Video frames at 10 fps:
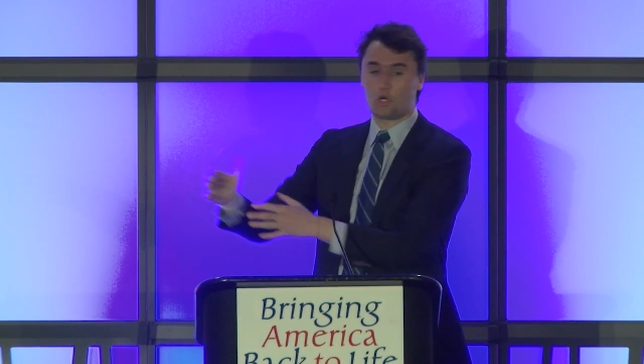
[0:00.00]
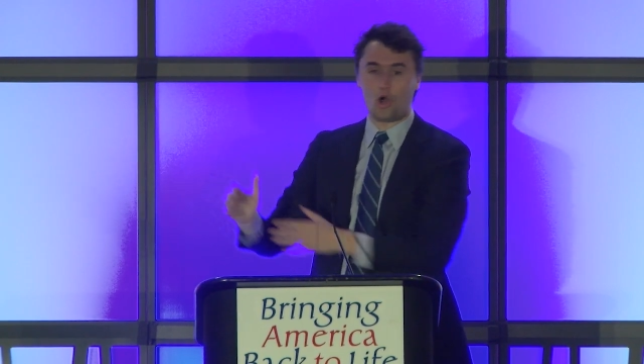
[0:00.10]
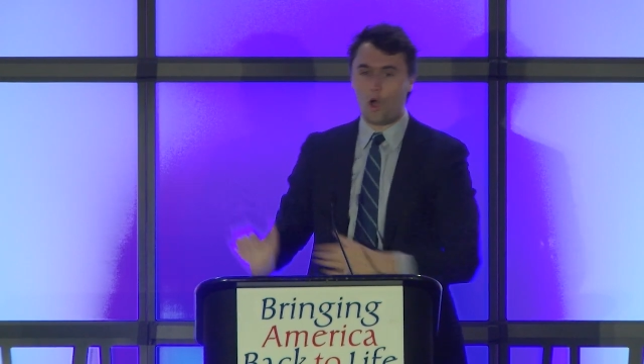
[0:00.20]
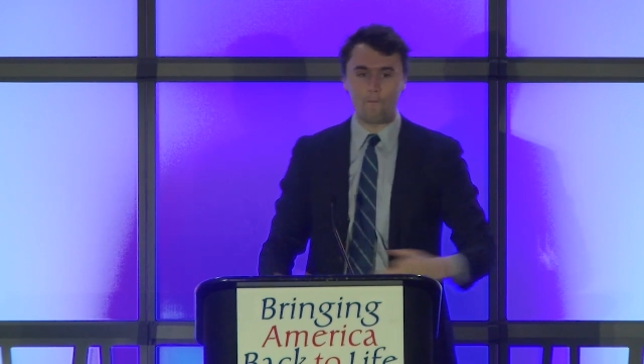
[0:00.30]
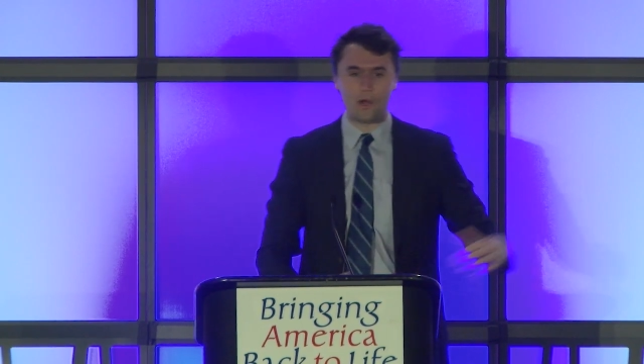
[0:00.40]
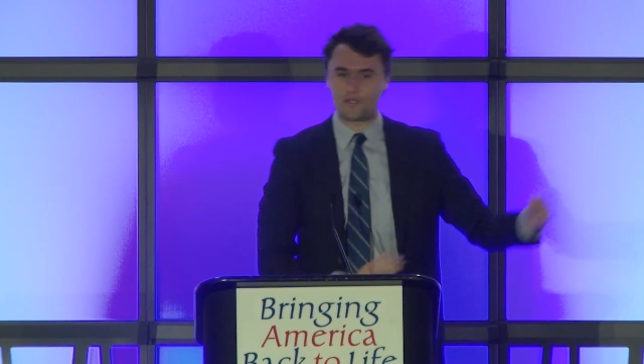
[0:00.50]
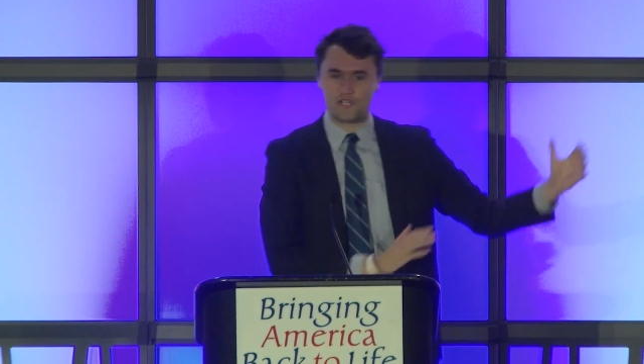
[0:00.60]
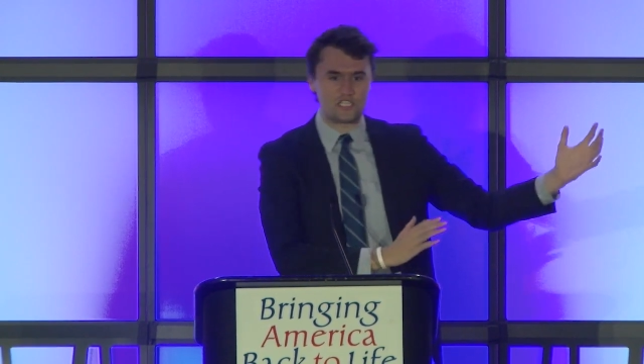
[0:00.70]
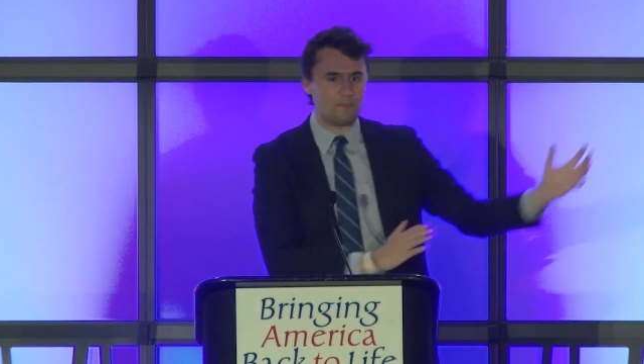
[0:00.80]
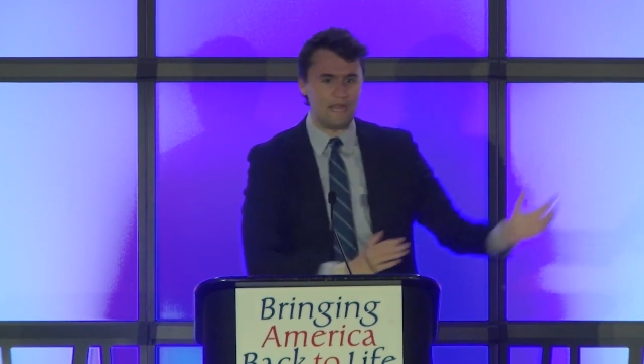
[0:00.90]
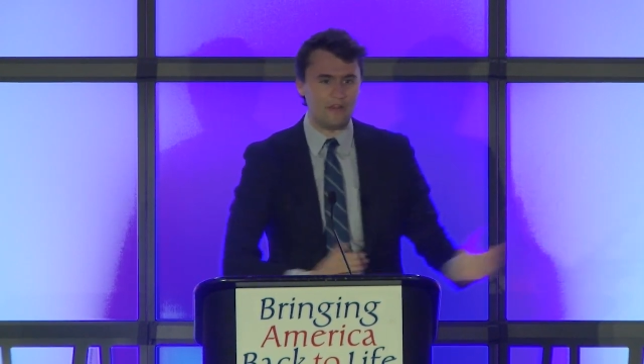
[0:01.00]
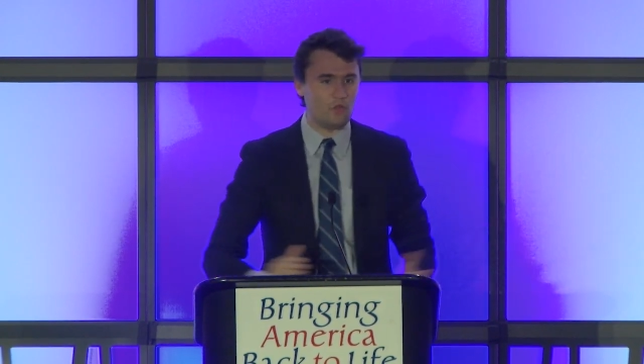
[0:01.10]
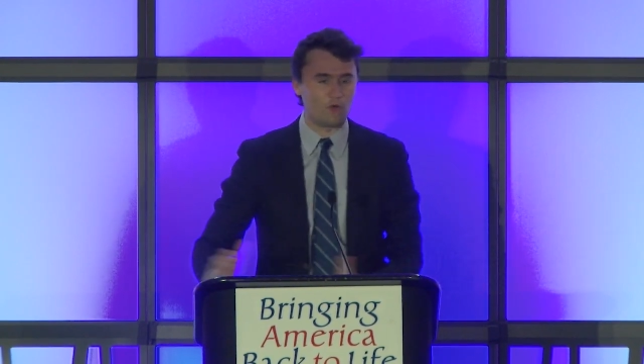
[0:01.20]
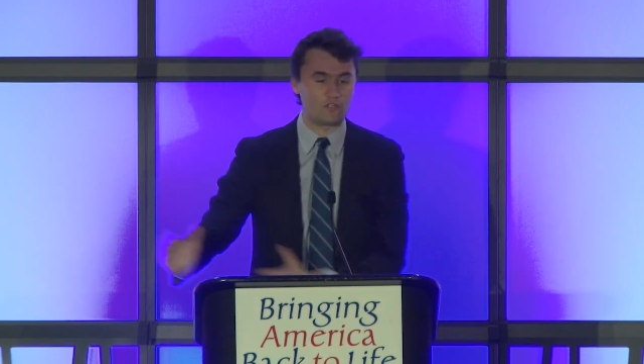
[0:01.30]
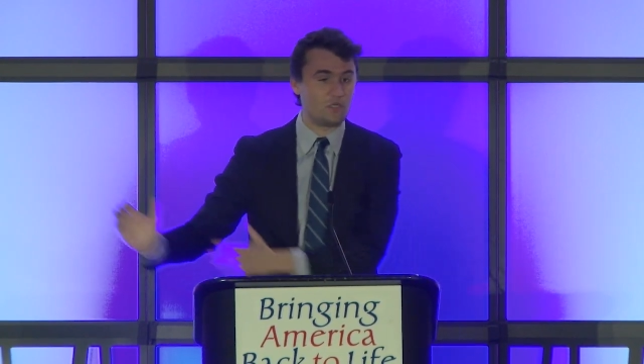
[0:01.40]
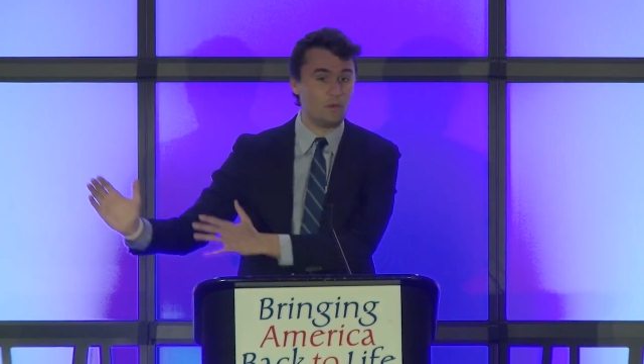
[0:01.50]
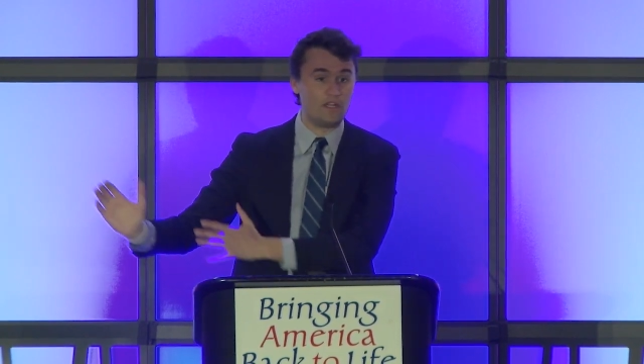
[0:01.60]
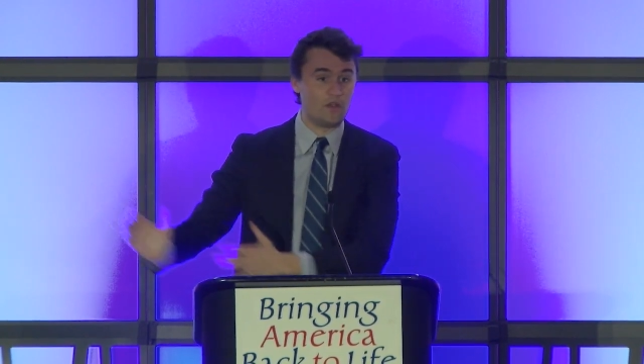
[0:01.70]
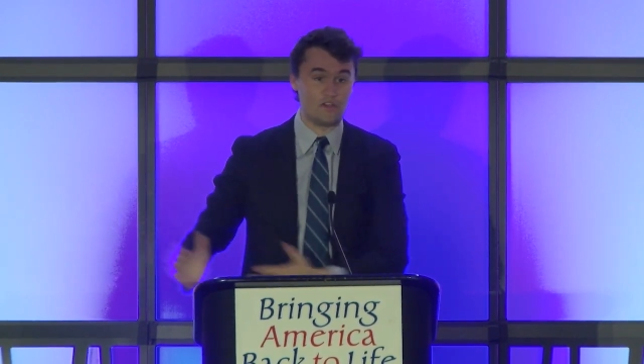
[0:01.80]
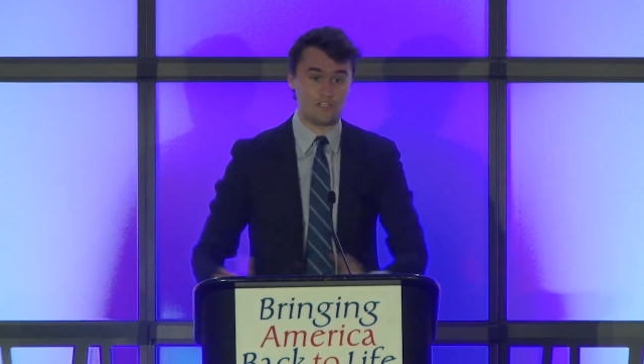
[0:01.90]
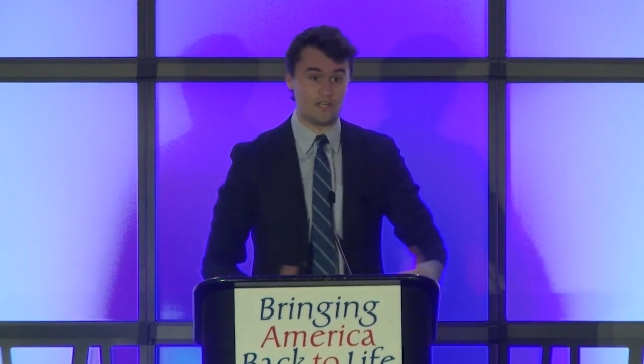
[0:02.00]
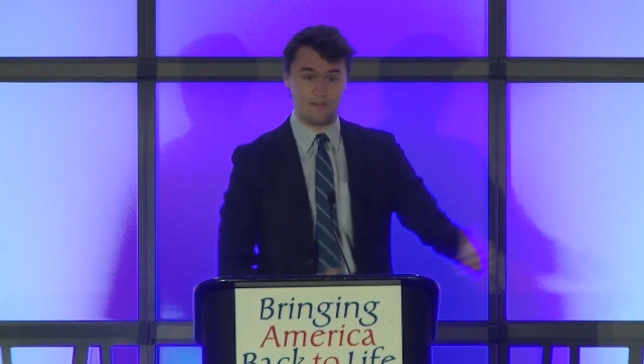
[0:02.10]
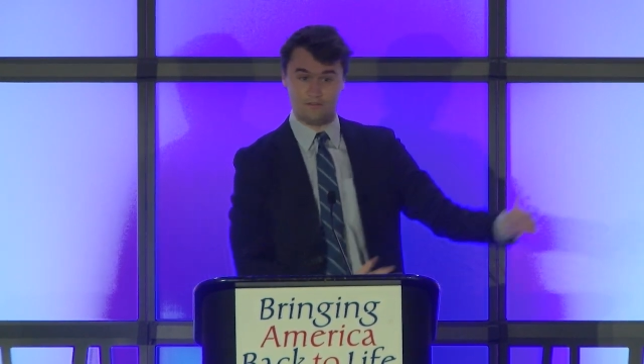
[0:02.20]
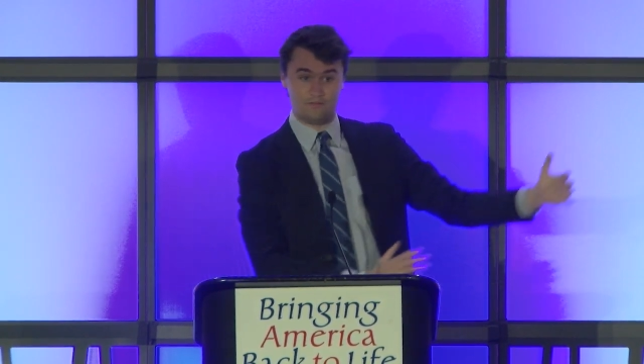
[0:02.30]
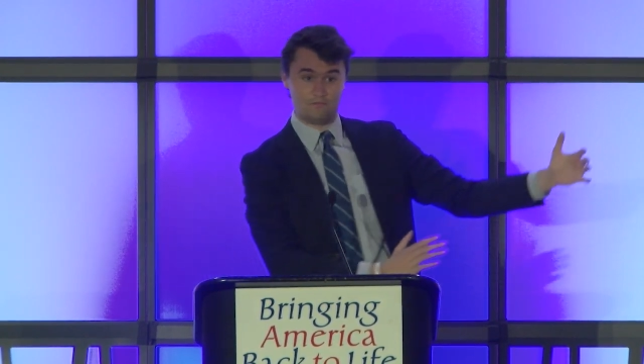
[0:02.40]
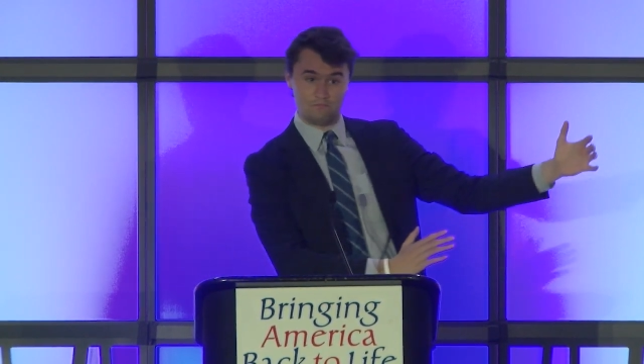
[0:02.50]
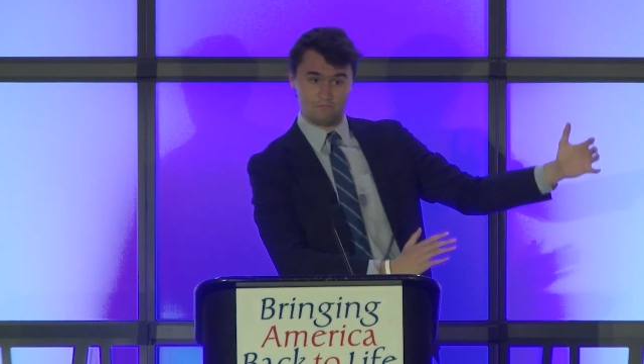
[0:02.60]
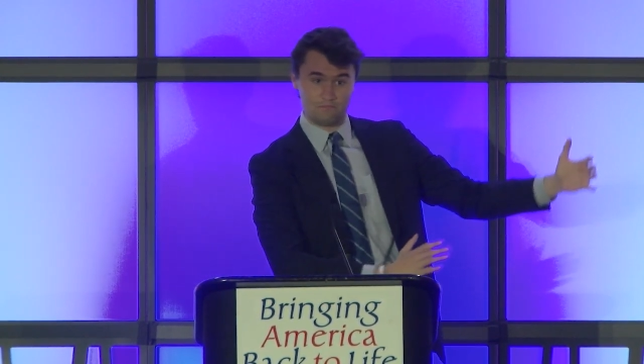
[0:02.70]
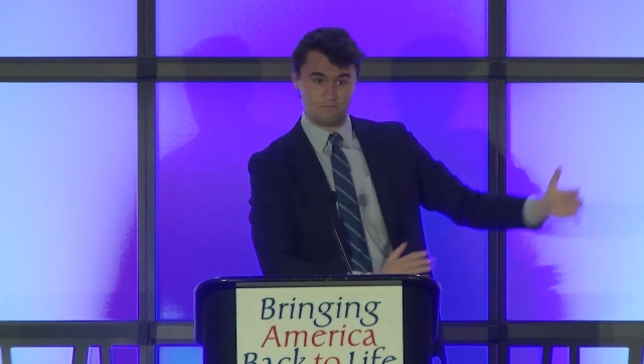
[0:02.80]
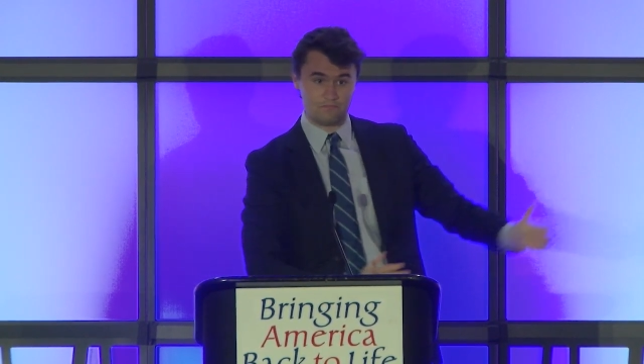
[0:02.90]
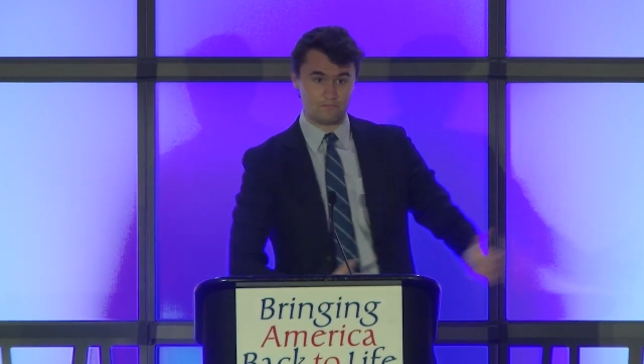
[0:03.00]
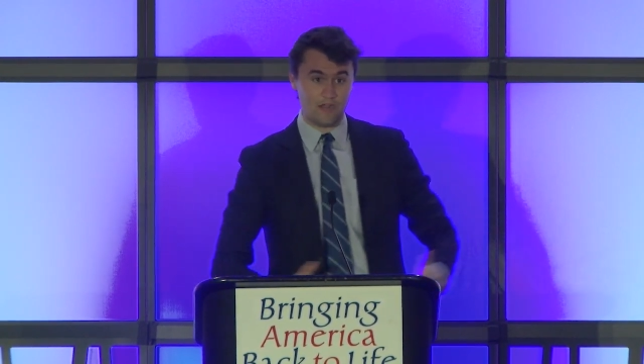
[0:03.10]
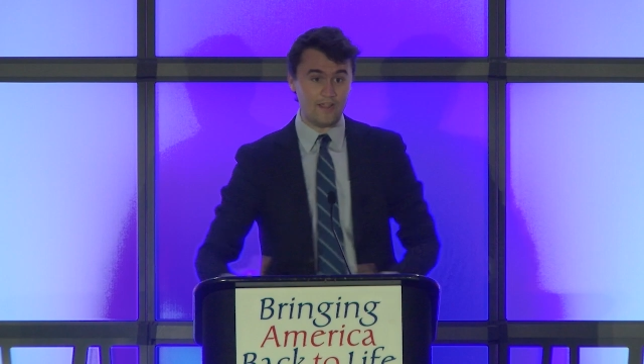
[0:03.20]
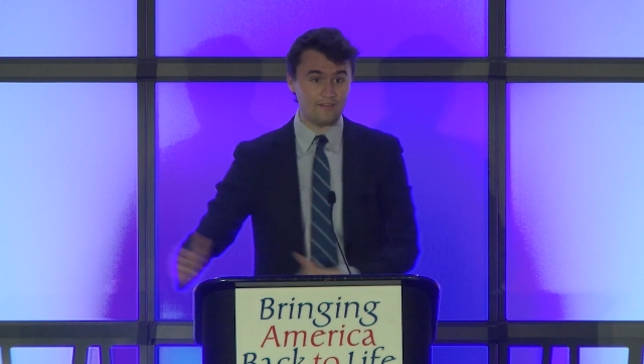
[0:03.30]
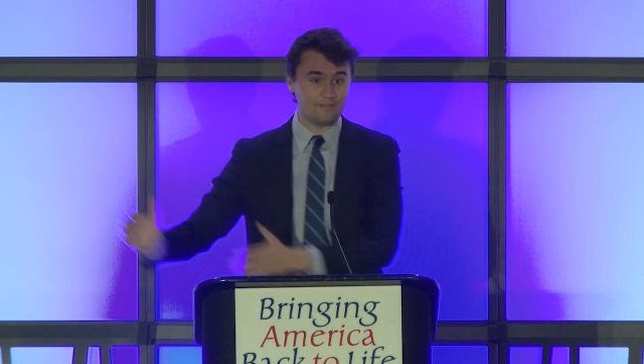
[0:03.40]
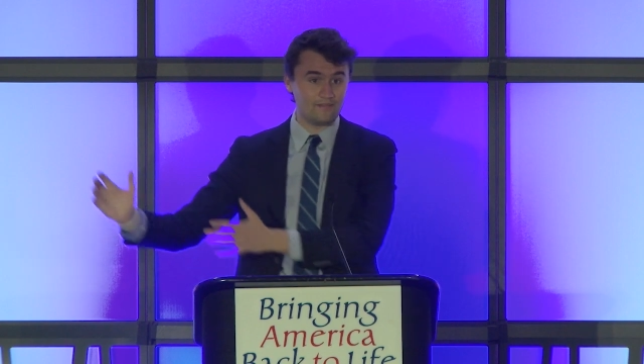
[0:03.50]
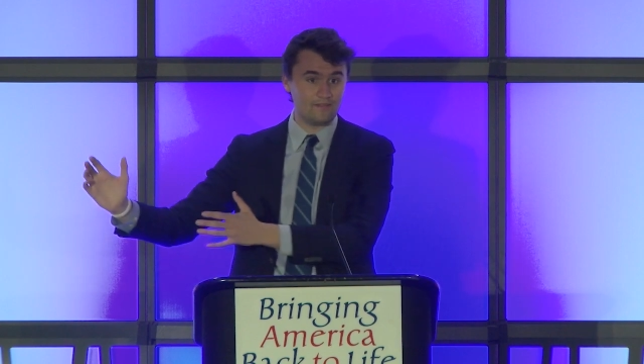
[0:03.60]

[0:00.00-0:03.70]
you're all participating in the Overton window here tonight, right?